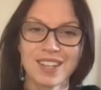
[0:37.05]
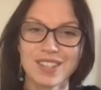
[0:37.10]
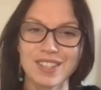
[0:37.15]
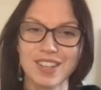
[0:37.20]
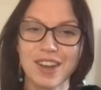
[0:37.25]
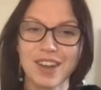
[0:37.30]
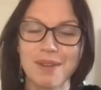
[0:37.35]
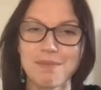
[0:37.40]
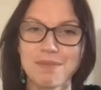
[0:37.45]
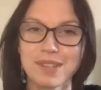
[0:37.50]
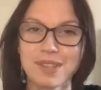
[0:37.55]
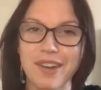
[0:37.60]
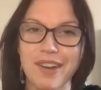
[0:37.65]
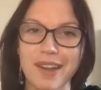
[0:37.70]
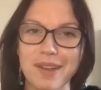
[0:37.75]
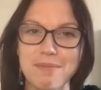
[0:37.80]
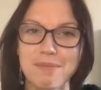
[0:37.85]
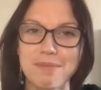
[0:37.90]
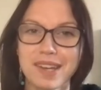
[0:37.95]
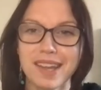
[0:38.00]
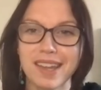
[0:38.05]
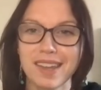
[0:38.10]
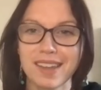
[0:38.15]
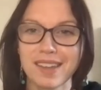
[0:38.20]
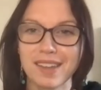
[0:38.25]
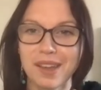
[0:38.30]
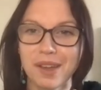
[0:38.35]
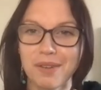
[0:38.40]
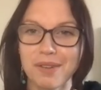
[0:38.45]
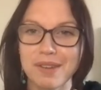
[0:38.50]
time to hibernate
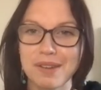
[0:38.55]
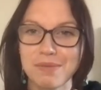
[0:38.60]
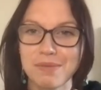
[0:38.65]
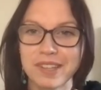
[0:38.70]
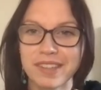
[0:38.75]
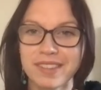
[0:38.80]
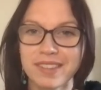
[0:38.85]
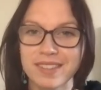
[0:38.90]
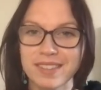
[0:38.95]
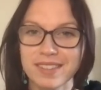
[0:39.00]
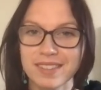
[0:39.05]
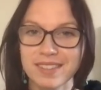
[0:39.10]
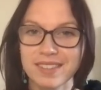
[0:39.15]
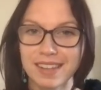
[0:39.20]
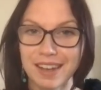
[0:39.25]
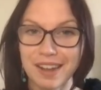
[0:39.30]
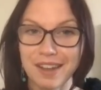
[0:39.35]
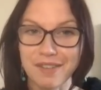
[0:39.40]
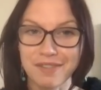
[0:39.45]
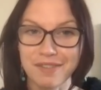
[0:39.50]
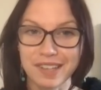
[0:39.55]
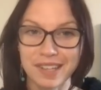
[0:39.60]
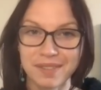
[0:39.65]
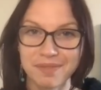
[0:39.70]
and go inwards. Love it.